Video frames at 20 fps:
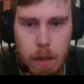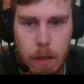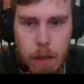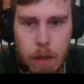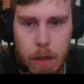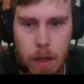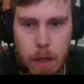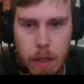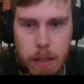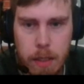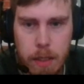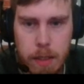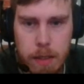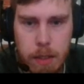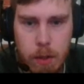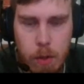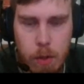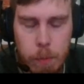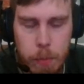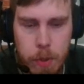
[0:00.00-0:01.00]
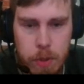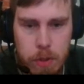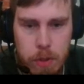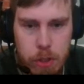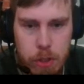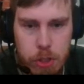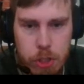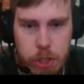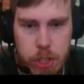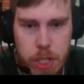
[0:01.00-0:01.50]
I think the computer
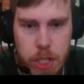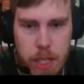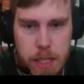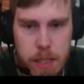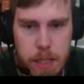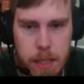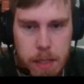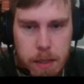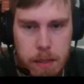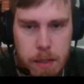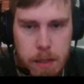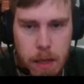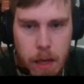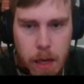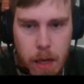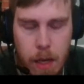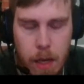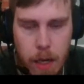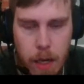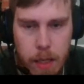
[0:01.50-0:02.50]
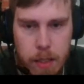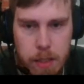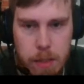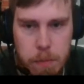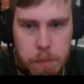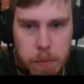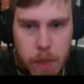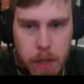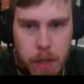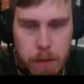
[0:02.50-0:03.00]
suggested like
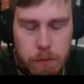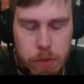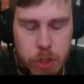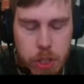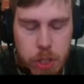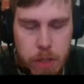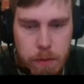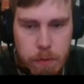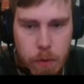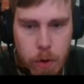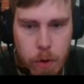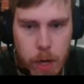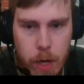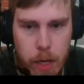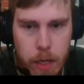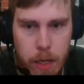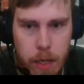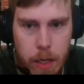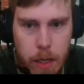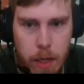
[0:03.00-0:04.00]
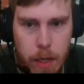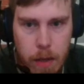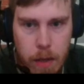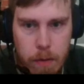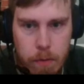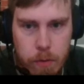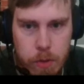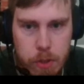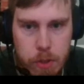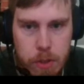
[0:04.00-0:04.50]
some kind of g4 idea.
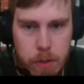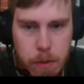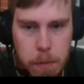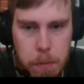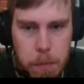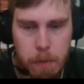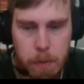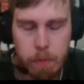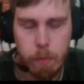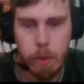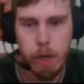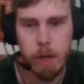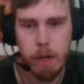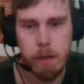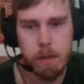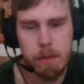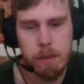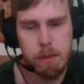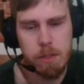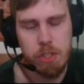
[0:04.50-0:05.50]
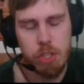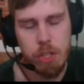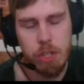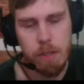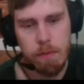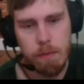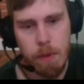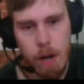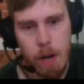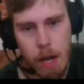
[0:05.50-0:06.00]
It's kind of weird.
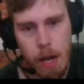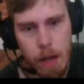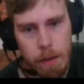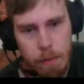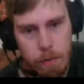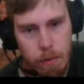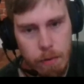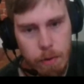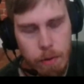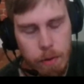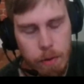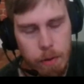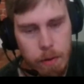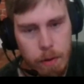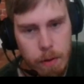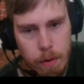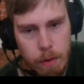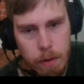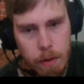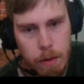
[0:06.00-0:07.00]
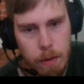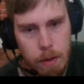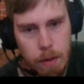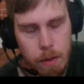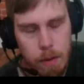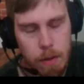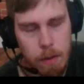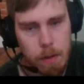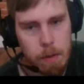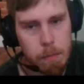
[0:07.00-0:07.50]
g5.
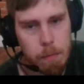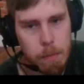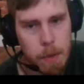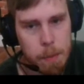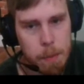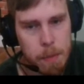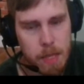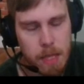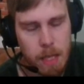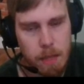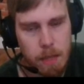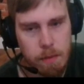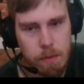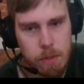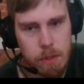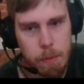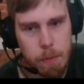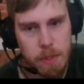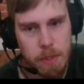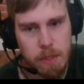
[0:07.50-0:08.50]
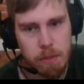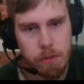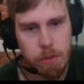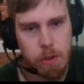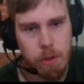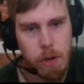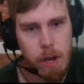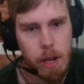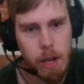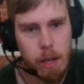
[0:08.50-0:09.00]
Maybe that was a better
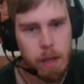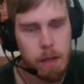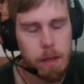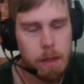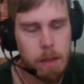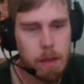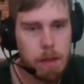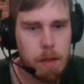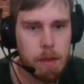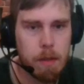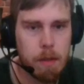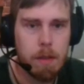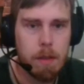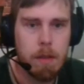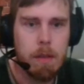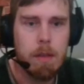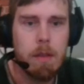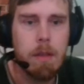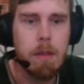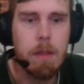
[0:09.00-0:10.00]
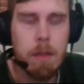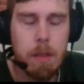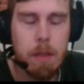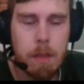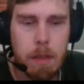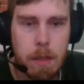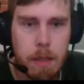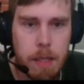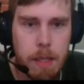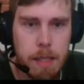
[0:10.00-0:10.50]
try.
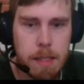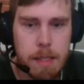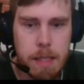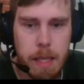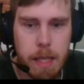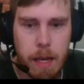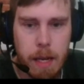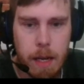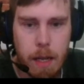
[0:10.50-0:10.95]
Instead,